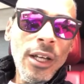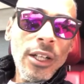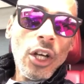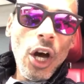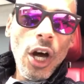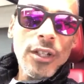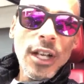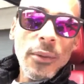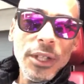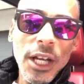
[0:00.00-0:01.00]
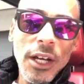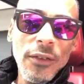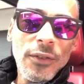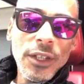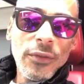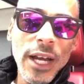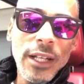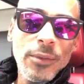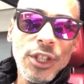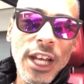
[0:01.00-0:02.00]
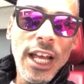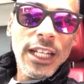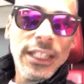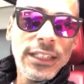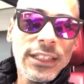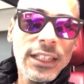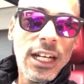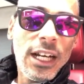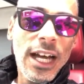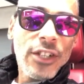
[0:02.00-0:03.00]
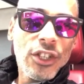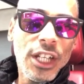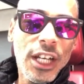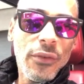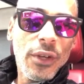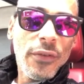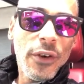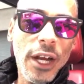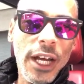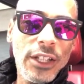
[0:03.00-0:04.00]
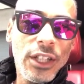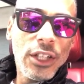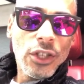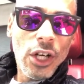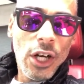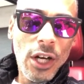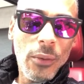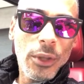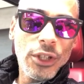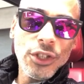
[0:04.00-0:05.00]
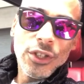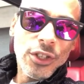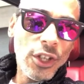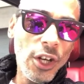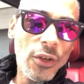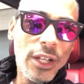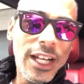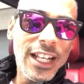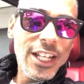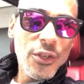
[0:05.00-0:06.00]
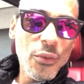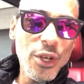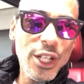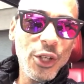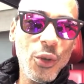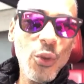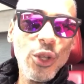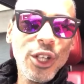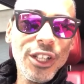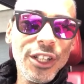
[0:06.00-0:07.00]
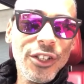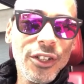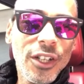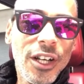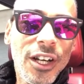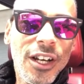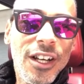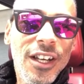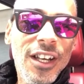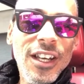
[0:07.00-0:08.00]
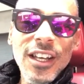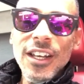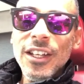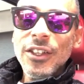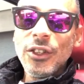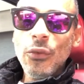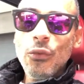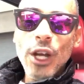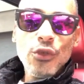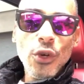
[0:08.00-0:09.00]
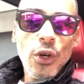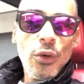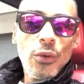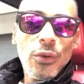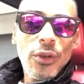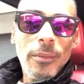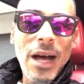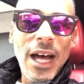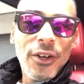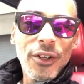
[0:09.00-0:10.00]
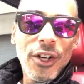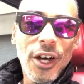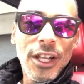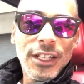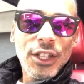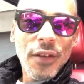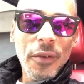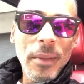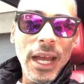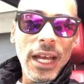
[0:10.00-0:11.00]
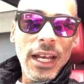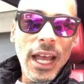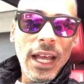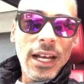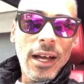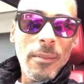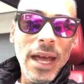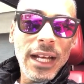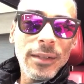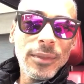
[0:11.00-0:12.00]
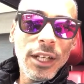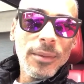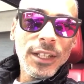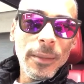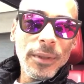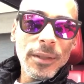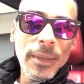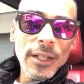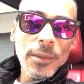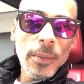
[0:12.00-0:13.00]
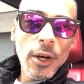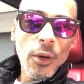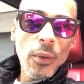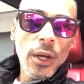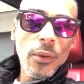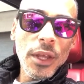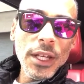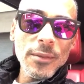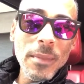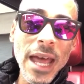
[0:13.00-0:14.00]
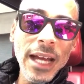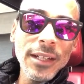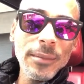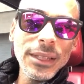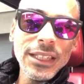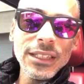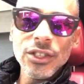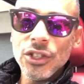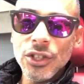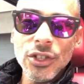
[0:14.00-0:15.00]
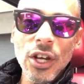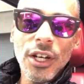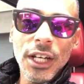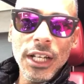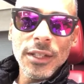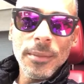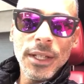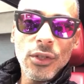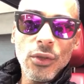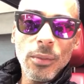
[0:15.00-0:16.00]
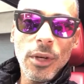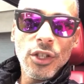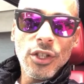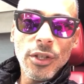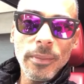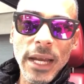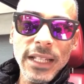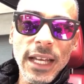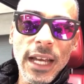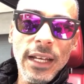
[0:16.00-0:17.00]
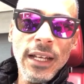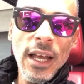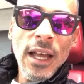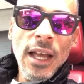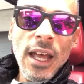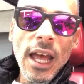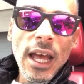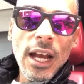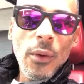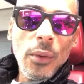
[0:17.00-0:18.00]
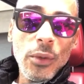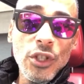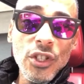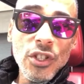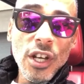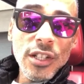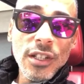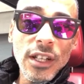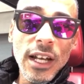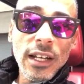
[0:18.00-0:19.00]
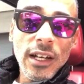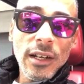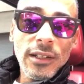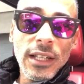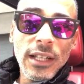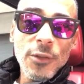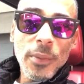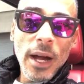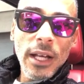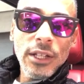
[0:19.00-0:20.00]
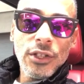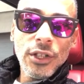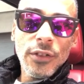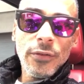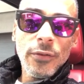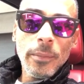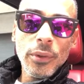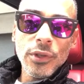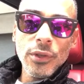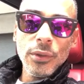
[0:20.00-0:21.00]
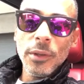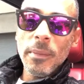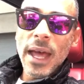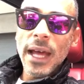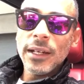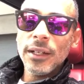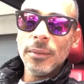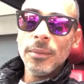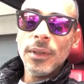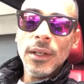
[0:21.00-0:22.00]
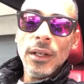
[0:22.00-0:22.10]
cars that we loved, random shenanigans, actually getting rid of her HHR, which that's a really cool looking little retro modern car that Chevy made, and Magnum Dubstep is about to part away with his Magnum because it's just starting to get to be too much to maintain. And we were just discussing that Dodge probably should have pursued the Magnum